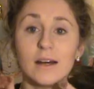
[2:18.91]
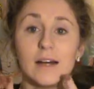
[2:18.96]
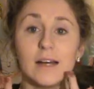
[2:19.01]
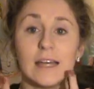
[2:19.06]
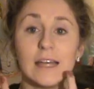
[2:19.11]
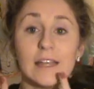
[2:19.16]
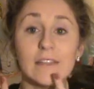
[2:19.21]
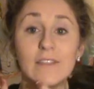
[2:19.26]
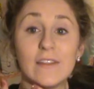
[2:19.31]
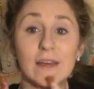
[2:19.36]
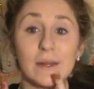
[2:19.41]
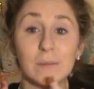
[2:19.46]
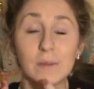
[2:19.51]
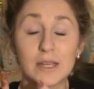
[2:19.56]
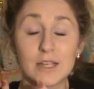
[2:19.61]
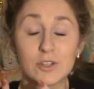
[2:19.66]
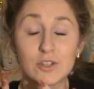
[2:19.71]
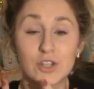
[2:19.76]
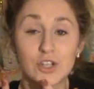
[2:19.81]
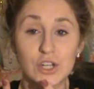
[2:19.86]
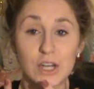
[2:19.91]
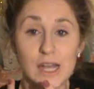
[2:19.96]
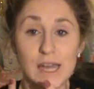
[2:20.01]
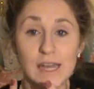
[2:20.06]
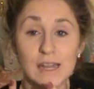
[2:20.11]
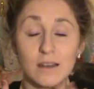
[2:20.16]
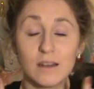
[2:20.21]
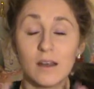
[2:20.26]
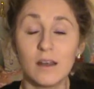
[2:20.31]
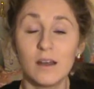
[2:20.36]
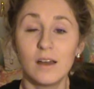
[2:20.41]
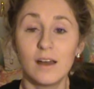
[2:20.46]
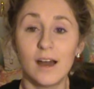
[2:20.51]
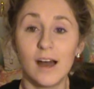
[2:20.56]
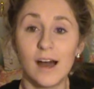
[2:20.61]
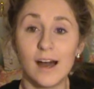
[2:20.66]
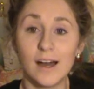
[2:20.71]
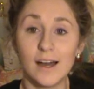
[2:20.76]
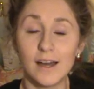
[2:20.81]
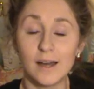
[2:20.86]
and then my chin.
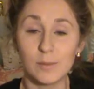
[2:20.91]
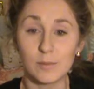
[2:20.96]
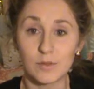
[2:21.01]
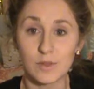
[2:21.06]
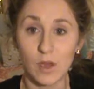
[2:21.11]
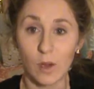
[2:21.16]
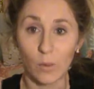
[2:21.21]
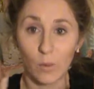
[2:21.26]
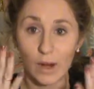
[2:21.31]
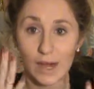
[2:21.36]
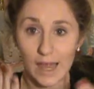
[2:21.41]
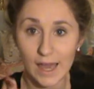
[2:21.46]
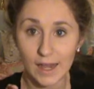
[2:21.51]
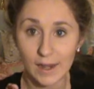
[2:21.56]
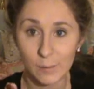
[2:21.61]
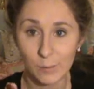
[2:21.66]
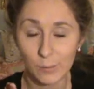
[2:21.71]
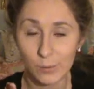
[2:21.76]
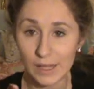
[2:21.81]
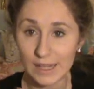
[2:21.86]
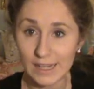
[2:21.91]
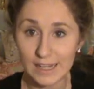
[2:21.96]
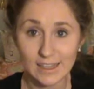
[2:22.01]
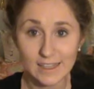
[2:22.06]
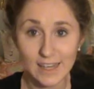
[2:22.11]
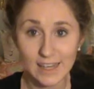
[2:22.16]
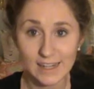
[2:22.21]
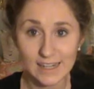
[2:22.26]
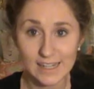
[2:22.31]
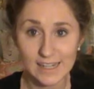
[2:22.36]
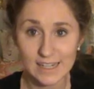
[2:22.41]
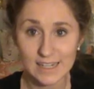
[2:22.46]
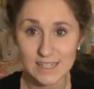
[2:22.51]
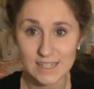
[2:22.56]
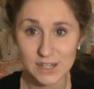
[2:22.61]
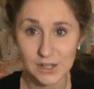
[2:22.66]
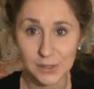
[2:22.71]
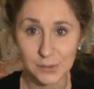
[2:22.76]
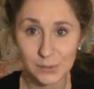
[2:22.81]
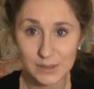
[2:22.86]
So I went ahead and blended that in
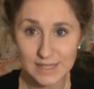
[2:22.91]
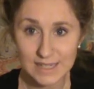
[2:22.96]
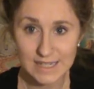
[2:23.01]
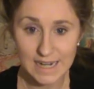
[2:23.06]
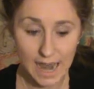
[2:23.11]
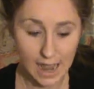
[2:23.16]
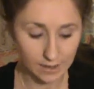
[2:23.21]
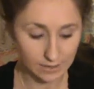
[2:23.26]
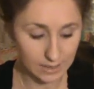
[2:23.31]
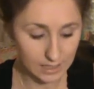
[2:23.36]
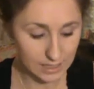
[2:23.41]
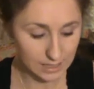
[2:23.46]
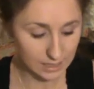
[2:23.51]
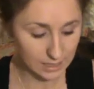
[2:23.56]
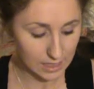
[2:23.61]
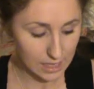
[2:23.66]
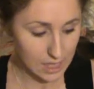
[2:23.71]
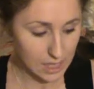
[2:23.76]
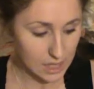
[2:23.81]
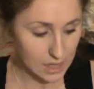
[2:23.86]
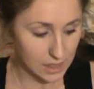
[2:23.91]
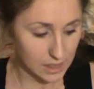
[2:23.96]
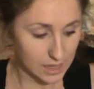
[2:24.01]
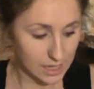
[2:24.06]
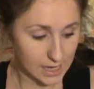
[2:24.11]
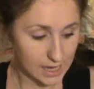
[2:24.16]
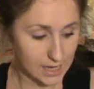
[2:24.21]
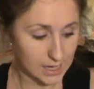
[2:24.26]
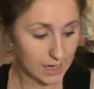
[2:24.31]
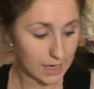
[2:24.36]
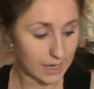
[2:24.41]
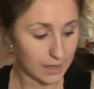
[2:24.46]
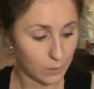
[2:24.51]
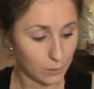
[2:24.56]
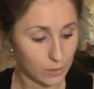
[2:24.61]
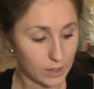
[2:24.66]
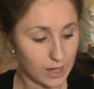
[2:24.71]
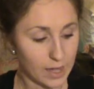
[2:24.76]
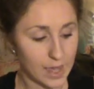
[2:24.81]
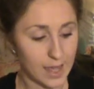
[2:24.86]
until it was tacky. Then I
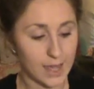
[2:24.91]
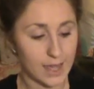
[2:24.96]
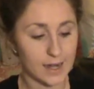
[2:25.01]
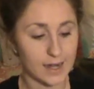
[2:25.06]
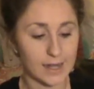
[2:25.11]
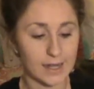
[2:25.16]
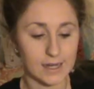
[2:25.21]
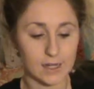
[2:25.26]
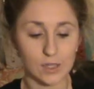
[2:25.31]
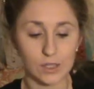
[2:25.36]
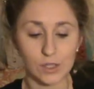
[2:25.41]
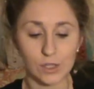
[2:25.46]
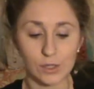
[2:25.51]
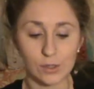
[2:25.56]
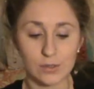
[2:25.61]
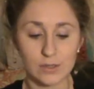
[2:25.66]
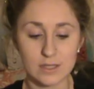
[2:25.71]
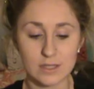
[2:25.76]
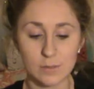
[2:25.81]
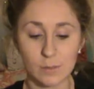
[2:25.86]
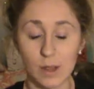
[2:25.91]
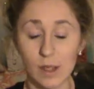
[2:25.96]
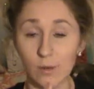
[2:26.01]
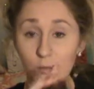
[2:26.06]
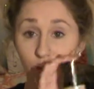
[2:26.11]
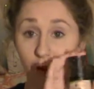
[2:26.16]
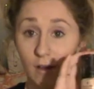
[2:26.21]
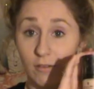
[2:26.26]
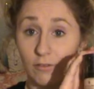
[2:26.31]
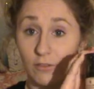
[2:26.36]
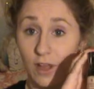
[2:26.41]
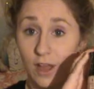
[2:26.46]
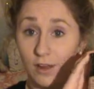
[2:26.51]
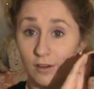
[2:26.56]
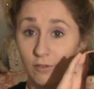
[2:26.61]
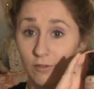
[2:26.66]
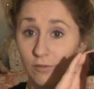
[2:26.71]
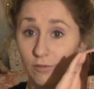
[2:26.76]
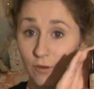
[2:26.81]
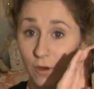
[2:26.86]
went ahead and used my
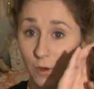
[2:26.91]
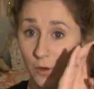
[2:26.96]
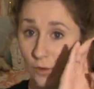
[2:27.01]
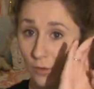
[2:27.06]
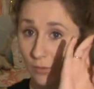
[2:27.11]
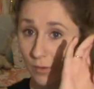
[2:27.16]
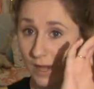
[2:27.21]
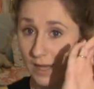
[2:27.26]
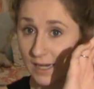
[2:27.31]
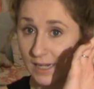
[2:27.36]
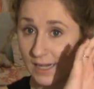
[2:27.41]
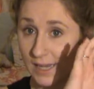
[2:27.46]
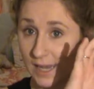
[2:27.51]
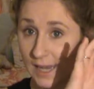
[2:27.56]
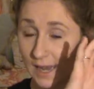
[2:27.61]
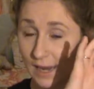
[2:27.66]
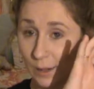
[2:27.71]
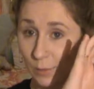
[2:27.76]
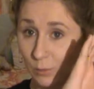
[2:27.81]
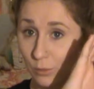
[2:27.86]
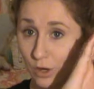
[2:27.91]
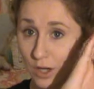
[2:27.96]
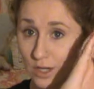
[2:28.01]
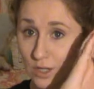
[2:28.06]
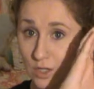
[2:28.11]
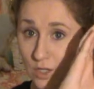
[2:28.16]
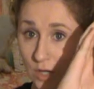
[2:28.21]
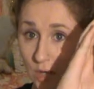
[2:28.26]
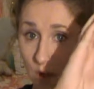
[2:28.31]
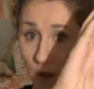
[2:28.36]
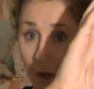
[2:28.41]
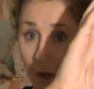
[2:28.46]
Revlon Photo Ready Airbrush